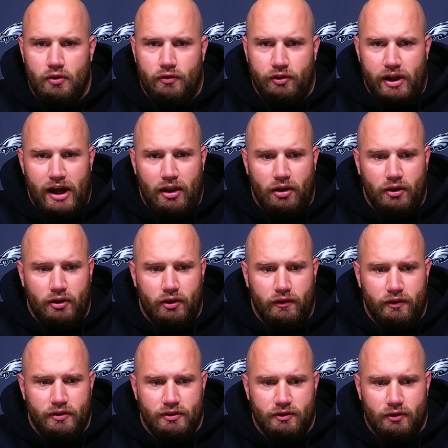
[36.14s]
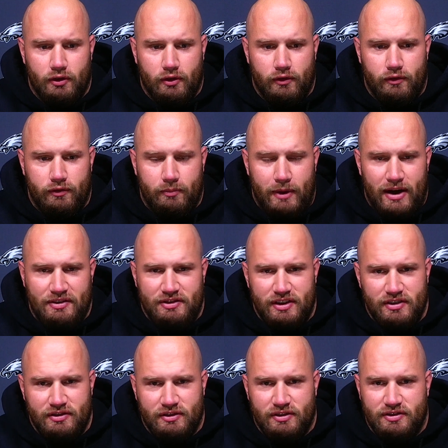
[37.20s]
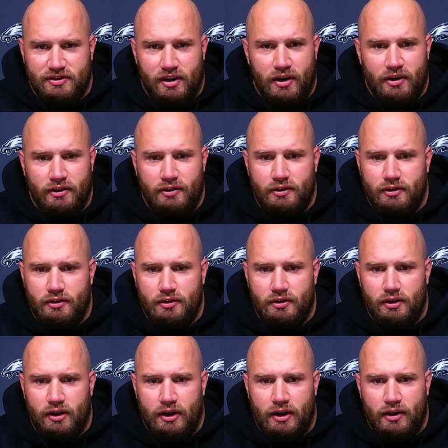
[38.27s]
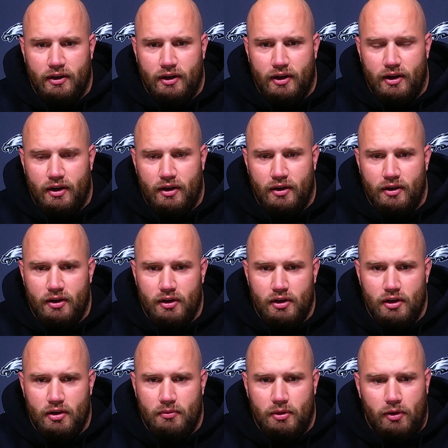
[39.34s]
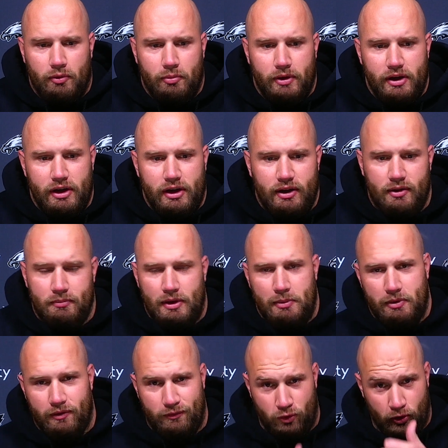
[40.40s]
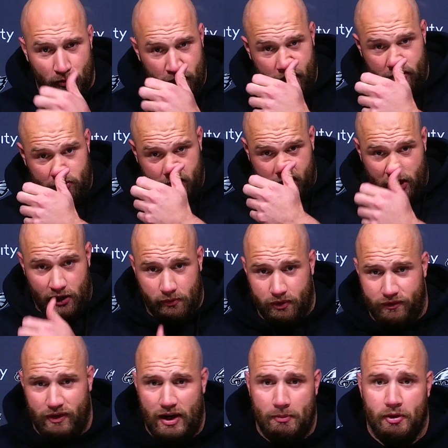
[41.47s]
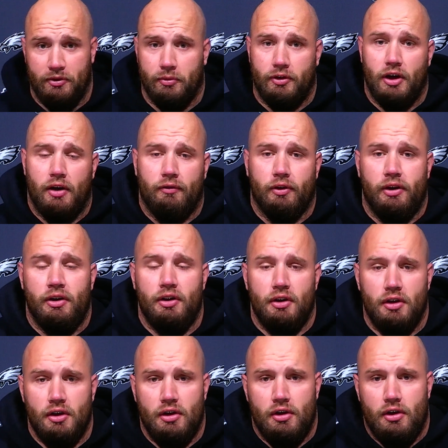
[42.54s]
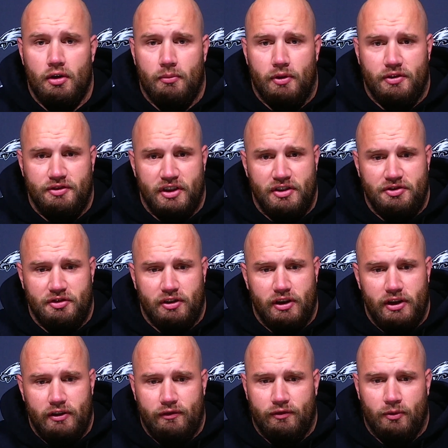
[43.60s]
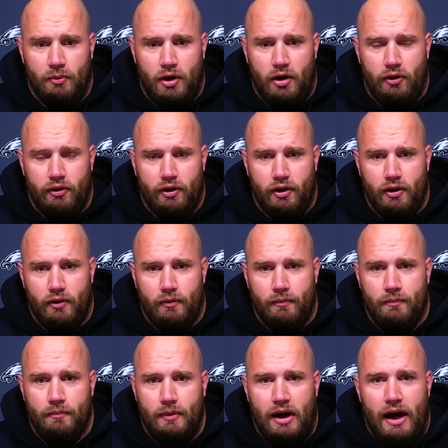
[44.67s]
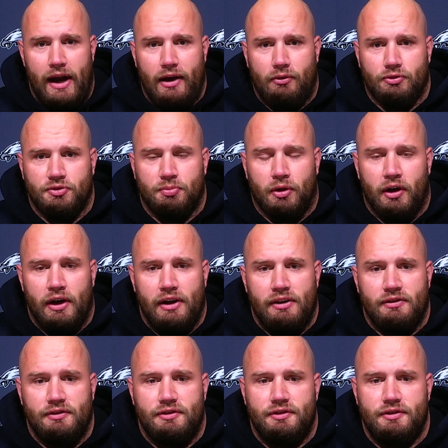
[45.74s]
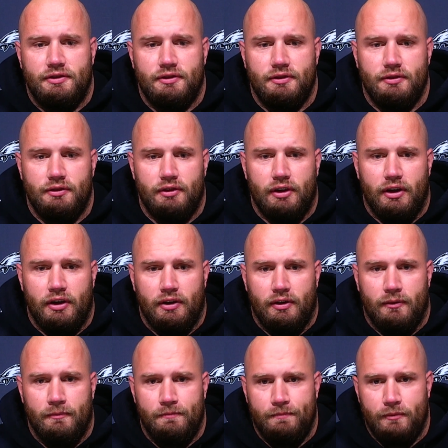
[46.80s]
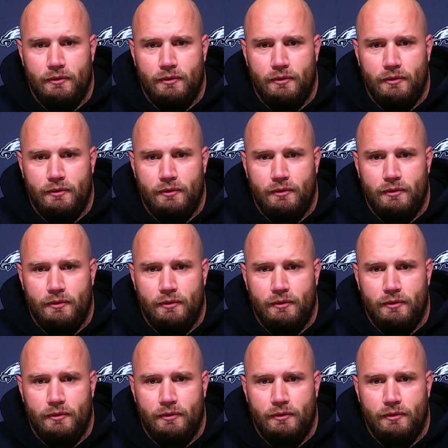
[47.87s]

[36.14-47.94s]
for the outlook of my season, it's done. And probably be maybe a four-month recovery, five-month recovery. But essentially from all the high ankle sprains and